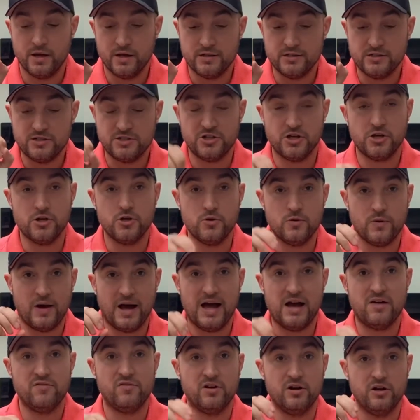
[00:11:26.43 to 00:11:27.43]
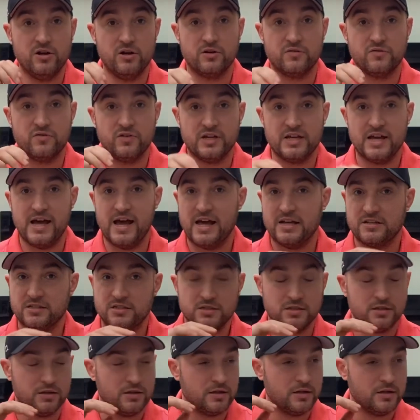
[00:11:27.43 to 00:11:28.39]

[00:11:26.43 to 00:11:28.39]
do have a look for Yes.